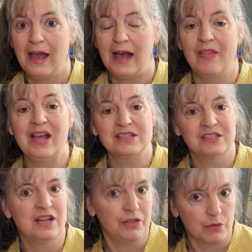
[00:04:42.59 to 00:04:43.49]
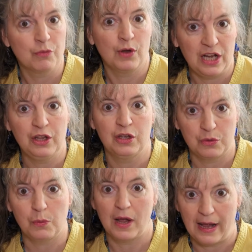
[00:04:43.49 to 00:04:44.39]
And that's another really good
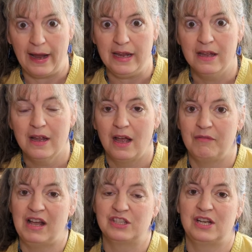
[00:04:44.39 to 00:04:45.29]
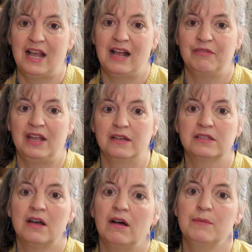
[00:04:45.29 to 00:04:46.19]
way of actually having a
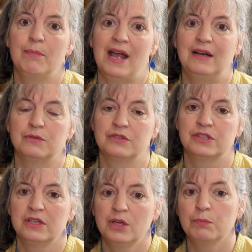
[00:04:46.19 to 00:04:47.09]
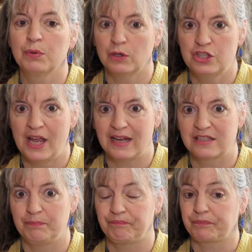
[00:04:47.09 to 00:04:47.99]
time-bound
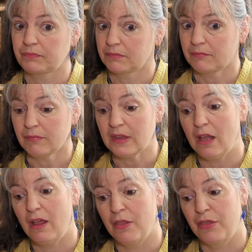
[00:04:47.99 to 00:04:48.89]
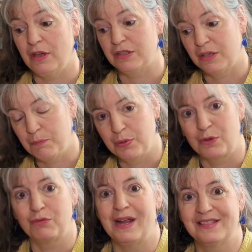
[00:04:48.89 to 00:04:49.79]
project that
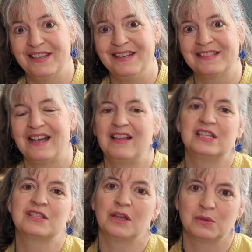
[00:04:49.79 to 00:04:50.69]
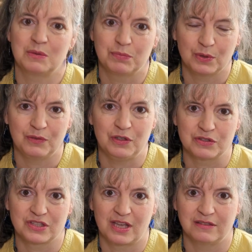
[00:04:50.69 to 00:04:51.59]
progresses and is going to improve your
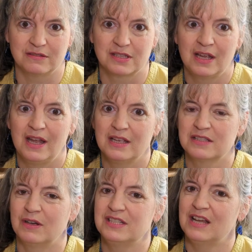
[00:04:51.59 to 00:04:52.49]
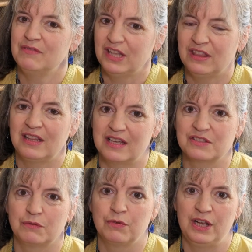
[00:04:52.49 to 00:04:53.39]
skills. So I definitely think that's
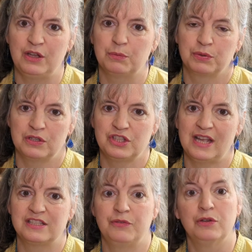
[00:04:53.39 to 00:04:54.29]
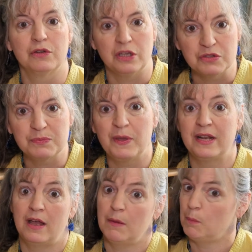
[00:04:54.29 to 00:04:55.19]
a really good project. If you're a new
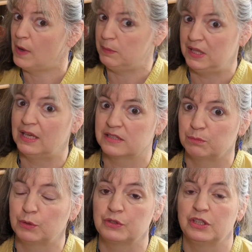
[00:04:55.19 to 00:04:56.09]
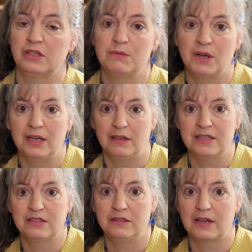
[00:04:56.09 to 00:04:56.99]
spinner, maybe that's a project you might like
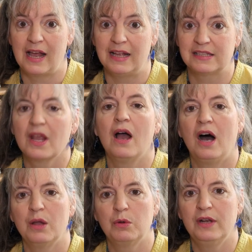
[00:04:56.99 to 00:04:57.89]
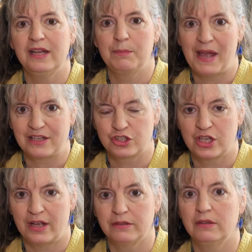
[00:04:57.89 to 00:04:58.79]
to look at. I will link Beck's
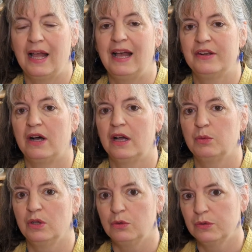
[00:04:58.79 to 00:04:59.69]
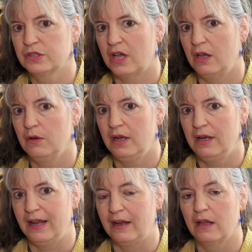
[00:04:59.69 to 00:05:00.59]
channel, and I will also
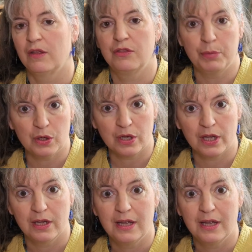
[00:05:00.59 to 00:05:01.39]
link the book.